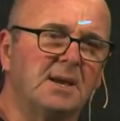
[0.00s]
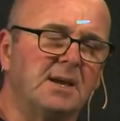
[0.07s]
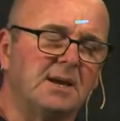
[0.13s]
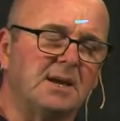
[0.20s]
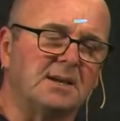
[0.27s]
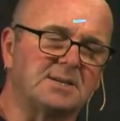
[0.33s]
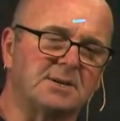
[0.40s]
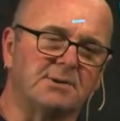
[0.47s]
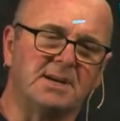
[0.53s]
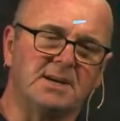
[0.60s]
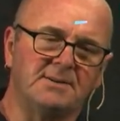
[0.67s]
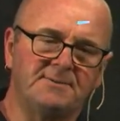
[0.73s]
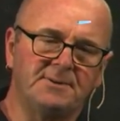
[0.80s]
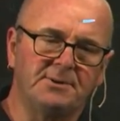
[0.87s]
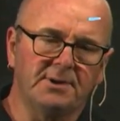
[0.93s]
And so
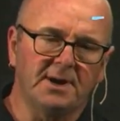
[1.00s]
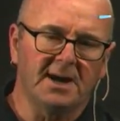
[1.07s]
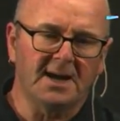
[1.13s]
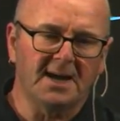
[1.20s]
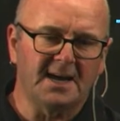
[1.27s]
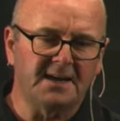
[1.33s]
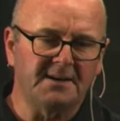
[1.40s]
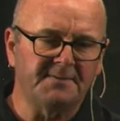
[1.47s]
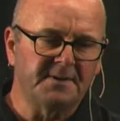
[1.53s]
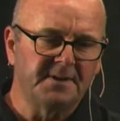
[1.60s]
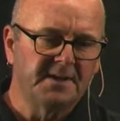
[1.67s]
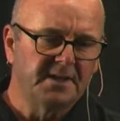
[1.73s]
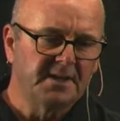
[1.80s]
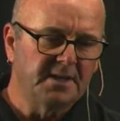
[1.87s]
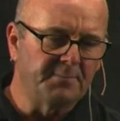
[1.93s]
if you have
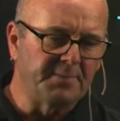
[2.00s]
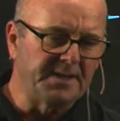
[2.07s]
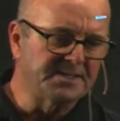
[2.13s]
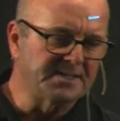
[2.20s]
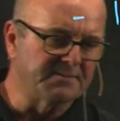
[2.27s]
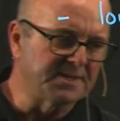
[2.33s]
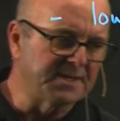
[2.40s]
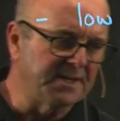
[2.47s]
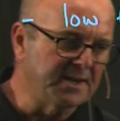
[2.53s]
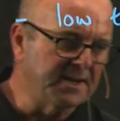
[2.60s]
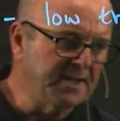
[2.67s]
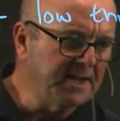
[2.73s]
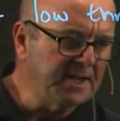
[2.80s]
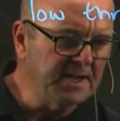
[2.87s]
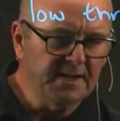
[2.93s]
a piece of
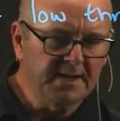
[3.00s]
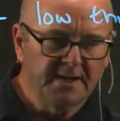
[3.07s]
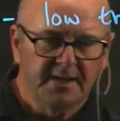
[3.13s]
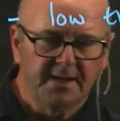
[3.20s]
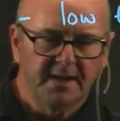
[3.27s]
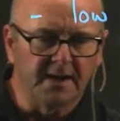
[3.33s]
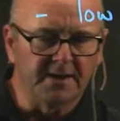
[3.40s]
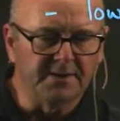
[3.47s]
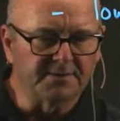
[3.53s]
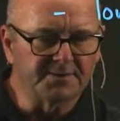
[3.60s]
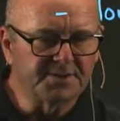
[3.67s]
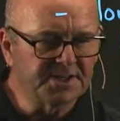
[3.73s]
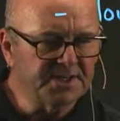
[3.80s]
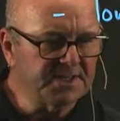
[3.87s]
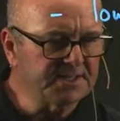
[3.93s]
DNA and you're
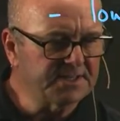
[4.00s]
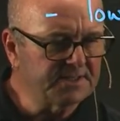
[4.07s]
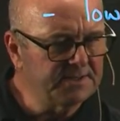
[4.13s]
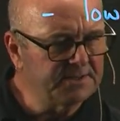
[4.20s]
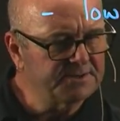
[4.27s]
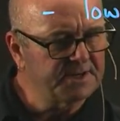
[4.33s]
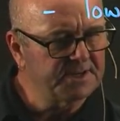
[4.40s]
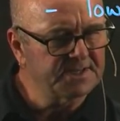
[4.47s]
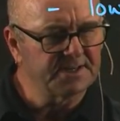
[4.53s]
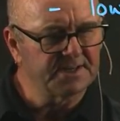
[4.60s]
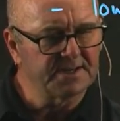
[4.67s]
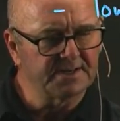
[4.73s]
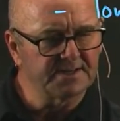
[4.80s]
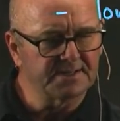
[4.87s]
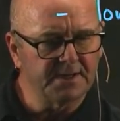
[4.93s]
just interested
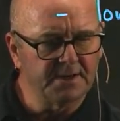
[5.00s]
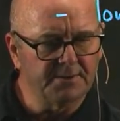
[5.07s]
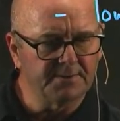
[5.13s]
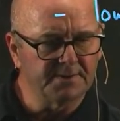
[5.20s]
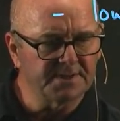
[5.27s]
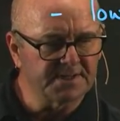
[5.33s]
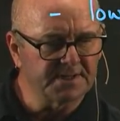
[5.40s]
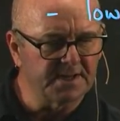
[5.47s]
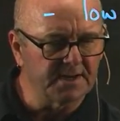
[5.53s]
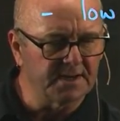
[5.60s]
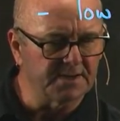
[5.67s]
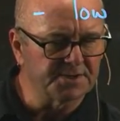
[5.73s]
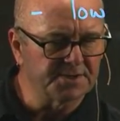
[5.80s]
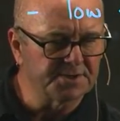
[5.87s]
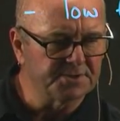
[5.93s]
in sequencing
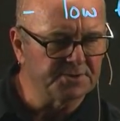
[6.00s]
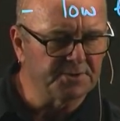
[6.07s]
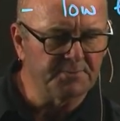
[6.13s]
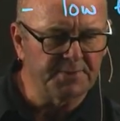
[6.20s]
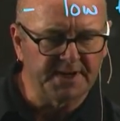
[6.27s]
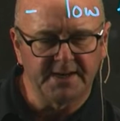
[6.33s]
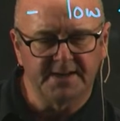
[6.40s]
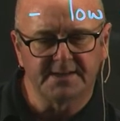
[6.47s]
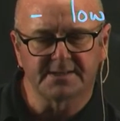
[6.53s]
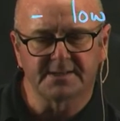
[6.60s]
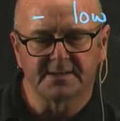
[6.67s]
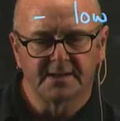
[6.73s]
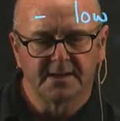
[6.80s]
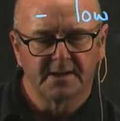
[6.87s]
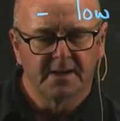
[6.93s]
a short piece
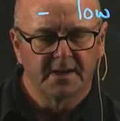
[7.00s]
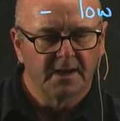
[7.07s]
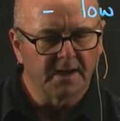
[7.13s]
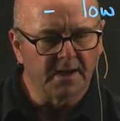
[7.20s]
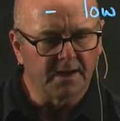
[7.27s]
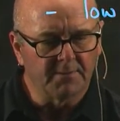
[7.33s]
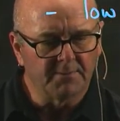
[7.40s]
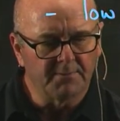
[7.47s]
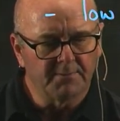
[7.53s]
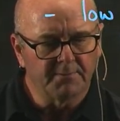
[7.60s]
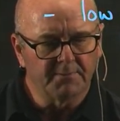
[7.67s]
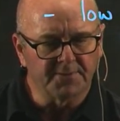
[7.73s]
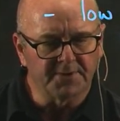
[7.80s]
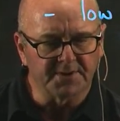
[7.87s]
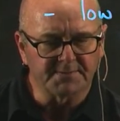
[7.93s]
um,
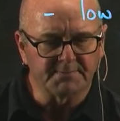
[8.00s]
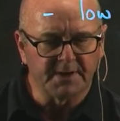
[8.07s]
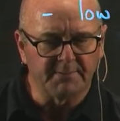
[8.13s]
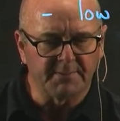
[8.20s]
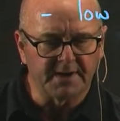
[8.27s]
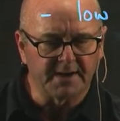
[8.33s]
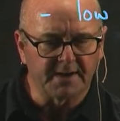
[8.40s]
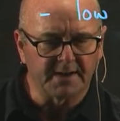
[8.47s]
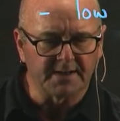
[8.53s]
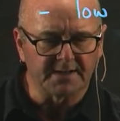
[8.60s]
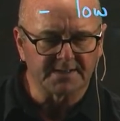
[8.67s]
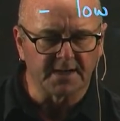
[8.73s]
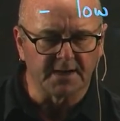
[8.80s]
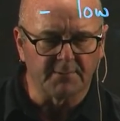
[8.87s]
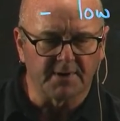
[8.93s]
that's maybe, let's
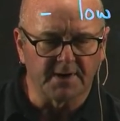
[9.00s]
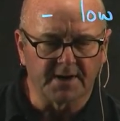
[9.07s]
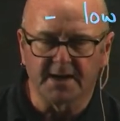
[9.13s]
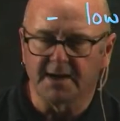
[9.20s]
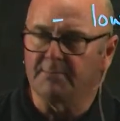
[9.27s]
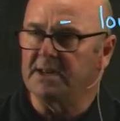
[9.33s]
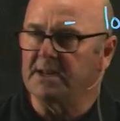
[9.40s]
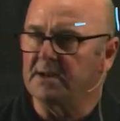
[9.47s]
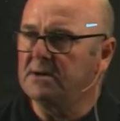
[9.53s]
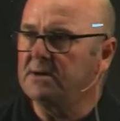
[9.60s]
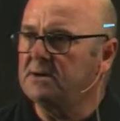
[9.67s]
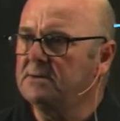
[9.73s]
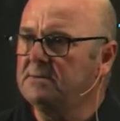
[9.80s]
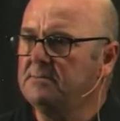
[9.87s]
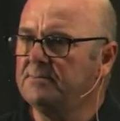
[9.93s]
say, 1 kb
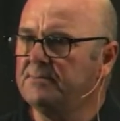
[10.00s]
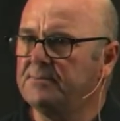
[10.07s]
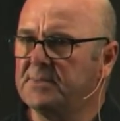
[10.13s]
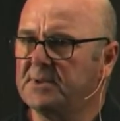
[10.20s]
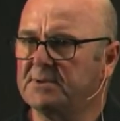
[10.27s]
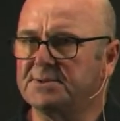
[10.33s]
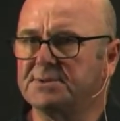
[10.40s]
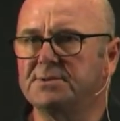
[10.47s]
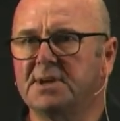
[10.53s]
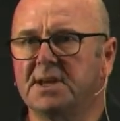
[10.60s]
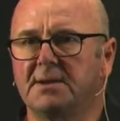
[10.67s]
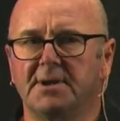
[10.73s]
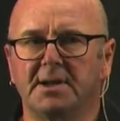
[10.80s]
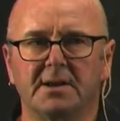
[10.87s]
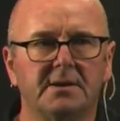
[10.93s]
long or 2
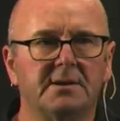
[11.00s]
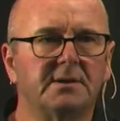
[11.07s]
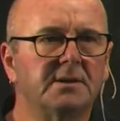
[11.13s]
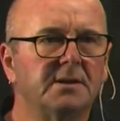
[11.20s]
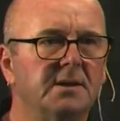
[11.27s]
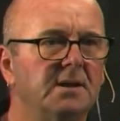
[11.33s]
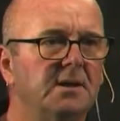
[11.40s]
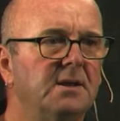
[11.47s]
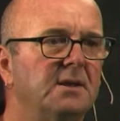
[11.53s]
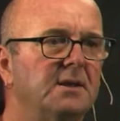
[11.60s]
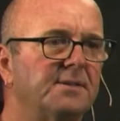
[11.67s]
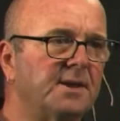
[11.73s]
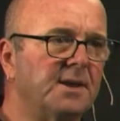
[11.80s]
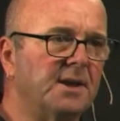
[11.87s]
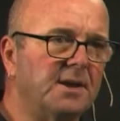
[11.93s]
kb long,
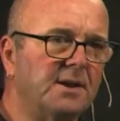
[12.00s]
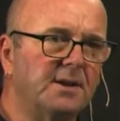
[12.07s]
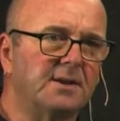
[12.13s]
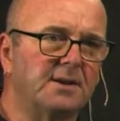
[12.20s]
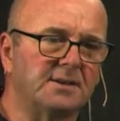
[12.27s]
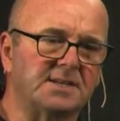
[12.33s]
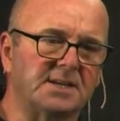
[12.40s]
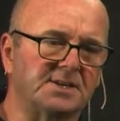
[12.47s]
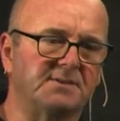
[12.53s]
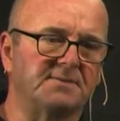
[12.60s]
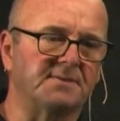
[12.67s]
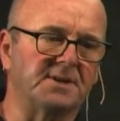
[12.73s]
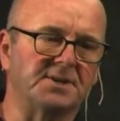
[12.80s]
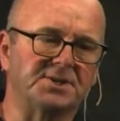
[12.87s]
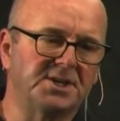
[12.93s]
then it's actually
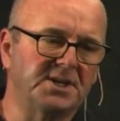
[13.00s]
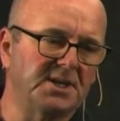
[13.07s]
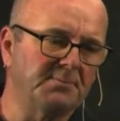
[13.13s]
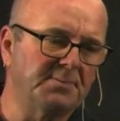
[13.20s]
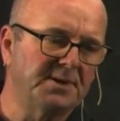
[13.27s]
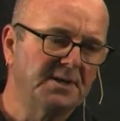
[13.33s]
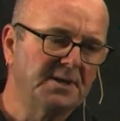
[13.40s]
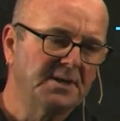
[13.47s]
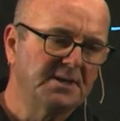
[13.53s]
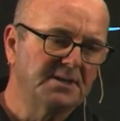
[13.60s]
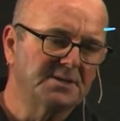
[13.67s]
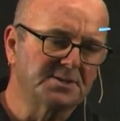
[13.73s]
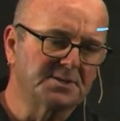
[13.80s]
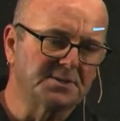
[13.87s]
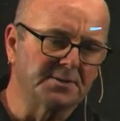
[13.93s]
very cheap
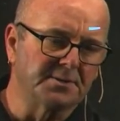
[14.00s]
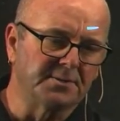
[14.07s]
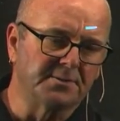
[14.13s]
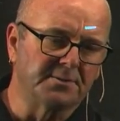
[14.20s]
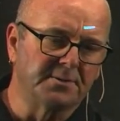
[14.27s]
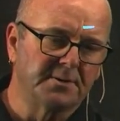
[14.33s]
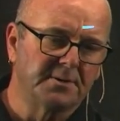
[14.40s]
to